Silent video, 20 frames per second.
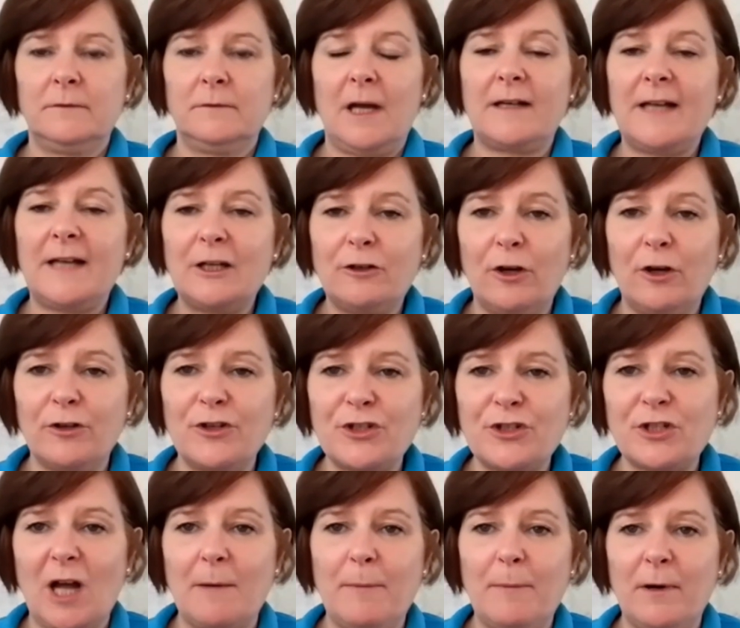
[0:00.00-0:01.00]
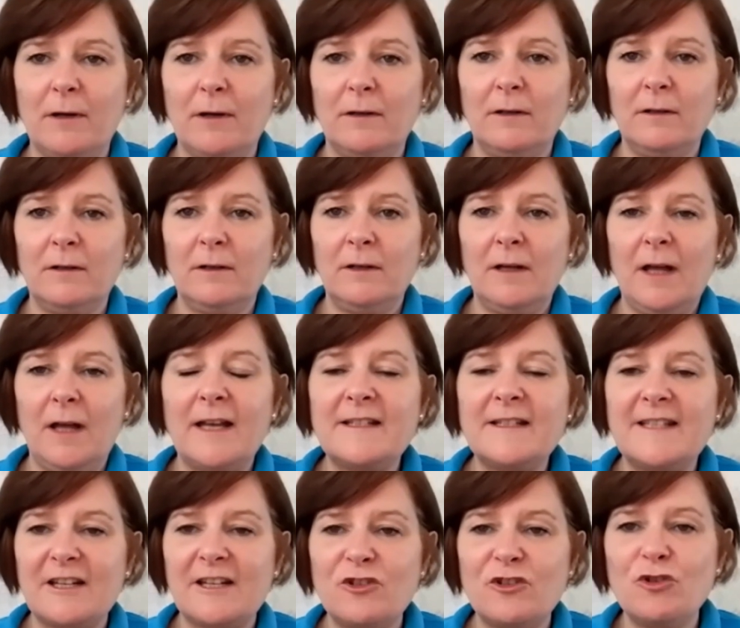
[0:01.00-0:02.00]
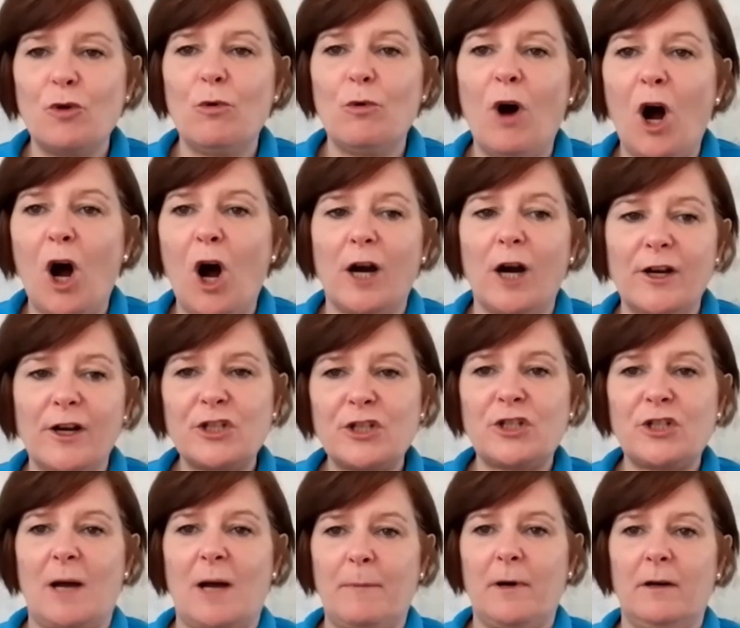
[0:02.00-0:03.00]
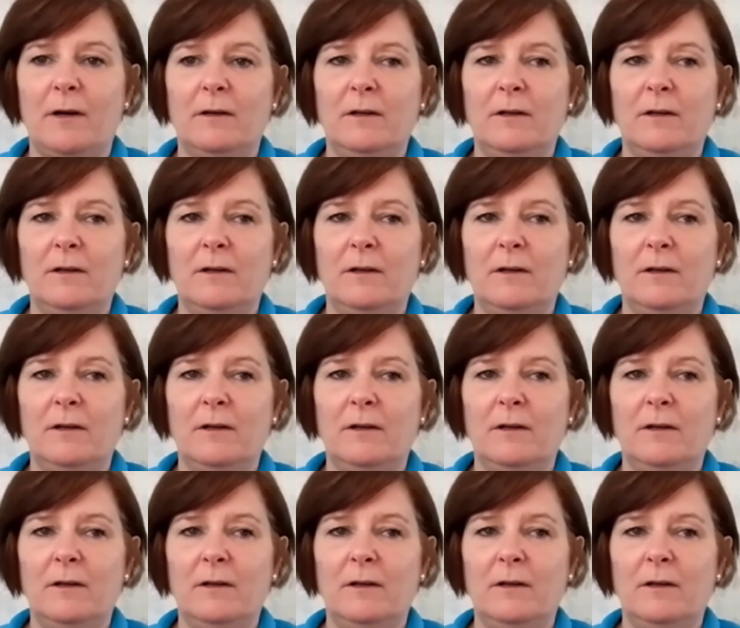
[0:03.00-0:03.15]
And I couldn't stop it. And didn't know how to stop it.